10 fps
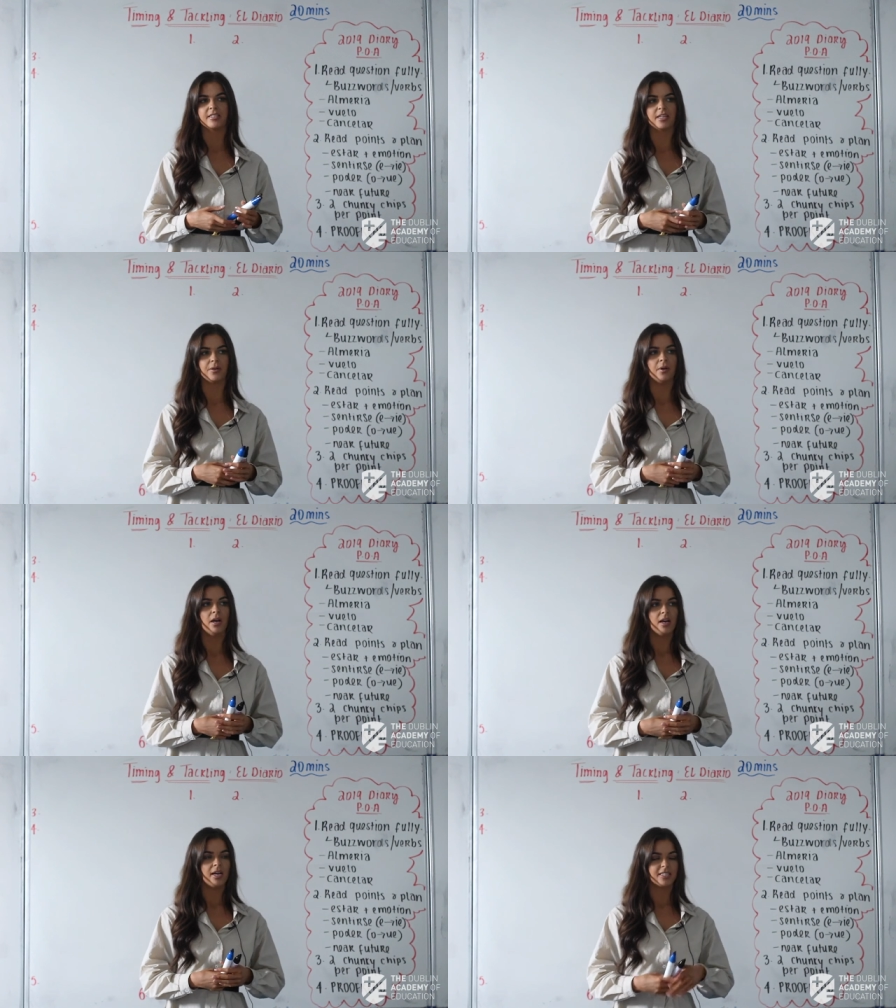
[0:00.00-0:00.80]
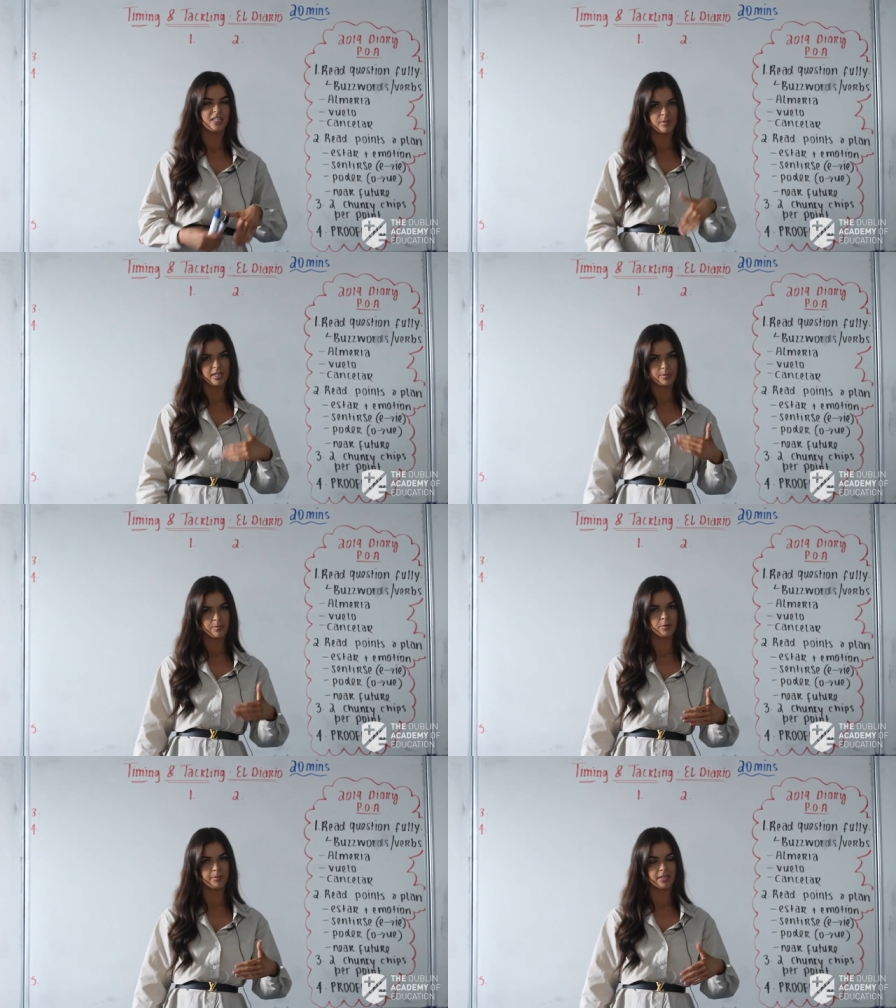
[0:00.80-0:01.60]
So it's going to be a little bit
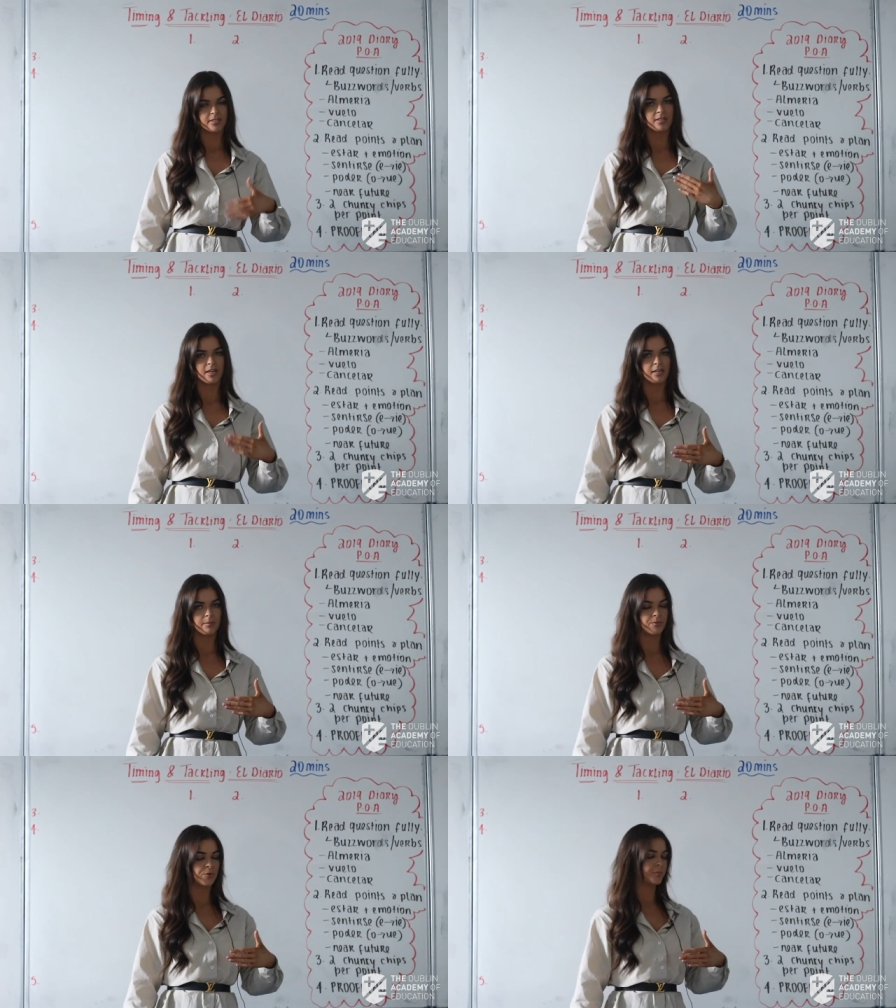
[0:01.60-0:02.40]
more personal, a little bit more